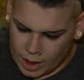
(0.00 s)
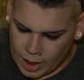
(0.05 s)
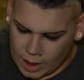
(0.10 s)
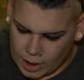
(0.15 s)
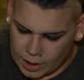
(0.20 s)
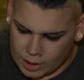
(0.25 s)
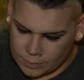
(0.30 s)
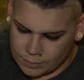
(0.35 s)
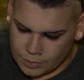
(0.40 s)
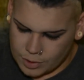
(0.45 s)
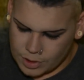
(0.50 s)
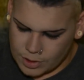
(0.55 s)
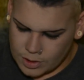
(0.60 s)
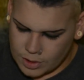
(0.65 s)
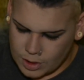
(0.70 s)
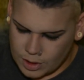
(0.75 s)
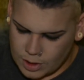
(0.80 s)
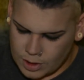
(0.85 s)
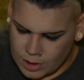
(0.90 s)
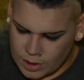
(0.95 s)
and I'm
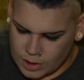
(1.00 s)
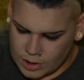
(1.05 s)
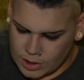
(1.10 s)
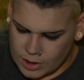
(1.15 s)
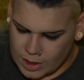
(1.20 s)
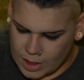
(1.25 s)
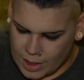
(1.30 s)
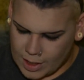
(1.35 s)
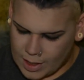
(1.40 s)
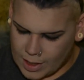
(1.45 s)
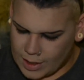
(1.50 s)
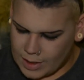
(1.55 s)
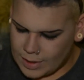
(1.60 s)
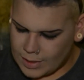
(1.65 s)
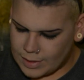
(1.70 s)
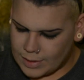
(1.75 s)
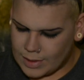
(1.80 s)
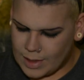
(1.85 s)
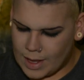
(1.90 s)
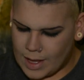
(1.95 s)
just gonna tight
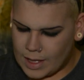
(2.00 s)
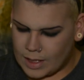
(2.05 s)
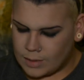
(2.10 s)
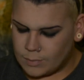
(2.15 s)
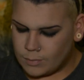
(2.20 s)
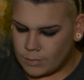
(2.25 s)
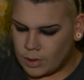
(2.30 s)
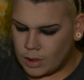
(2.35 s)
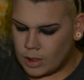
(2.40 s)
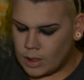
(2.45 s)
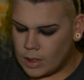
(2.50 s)
line